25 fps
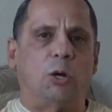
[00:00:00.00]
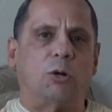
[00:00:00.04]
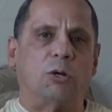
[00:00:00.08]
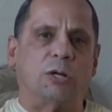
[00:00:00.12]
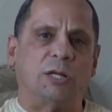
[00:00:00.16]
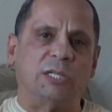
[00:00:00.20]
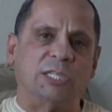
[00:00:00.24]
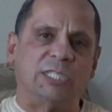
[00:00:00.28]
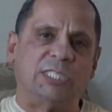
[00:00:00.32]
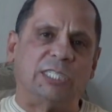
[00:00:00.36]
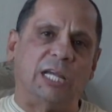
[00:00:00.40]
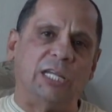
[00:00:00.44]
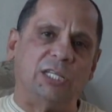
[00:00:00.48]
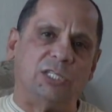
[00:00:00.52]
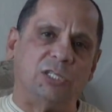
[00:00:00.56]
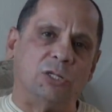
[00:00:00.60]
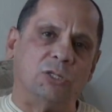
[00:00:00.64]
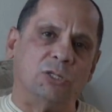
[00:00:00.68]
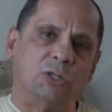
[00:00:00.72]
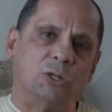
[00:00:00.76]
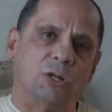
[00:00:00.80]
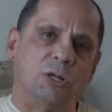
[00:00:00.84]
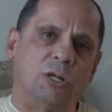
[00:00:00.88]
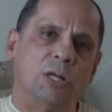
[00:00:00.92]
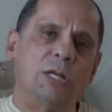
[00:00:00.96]

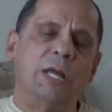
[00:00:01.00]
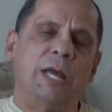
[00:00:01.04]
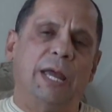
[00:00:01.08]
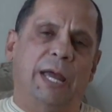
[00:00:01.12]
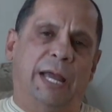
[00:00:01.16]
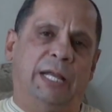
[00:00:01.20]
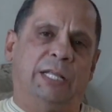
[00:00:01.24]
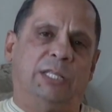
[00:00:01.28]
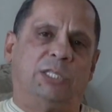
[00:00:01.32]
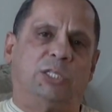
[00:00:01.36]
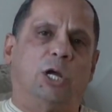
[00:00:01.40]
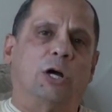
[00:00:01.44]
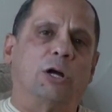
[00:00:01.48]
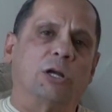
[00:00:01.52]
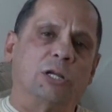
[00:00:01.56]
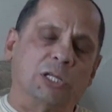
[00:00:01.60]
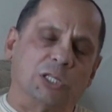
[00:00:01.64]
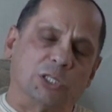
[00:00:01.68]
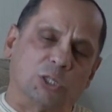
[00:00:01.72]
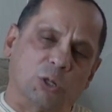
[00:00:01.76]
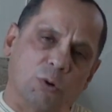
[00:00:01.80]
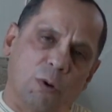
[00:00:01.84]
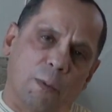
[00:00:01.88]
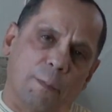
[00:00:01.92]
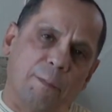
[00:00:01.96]
organization done and turn
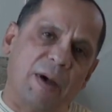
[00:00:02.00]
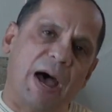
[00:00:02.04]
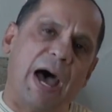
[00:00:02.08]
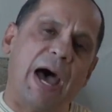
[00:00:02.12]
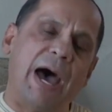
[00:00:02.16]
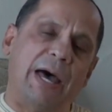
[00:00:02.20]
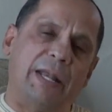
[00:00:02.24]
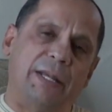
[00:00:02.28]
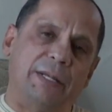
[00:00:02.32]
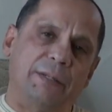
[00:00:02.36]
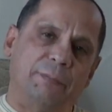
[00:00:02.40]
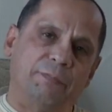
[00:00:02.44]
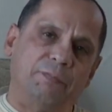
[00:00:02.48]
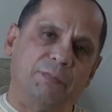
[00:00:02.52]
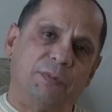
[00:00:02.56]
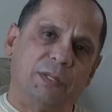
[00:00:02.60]
it to a bad.